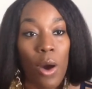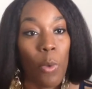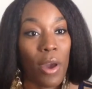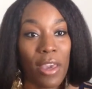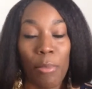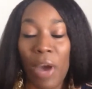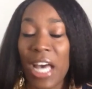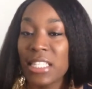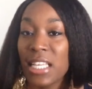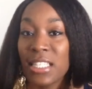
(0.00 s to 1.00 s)
a work in
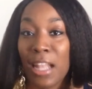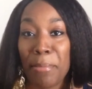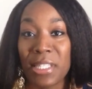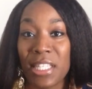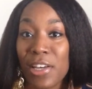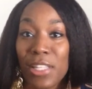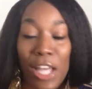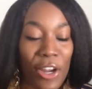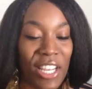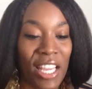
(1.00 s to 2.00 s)
process and I'm still
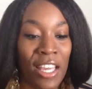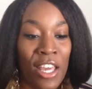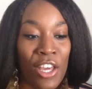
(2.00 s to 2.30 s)
learning.